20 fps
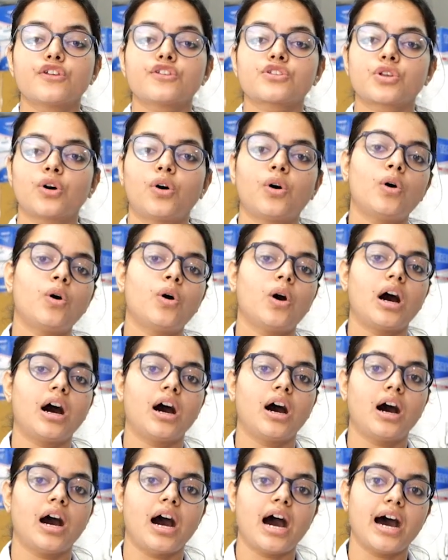So
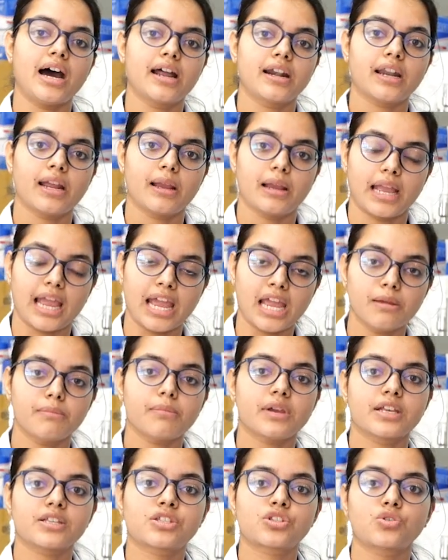our
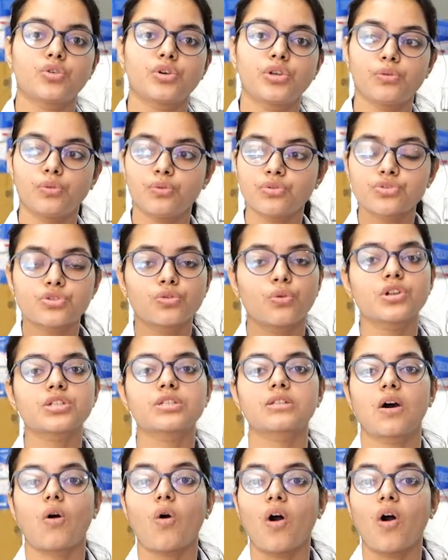aim is to use those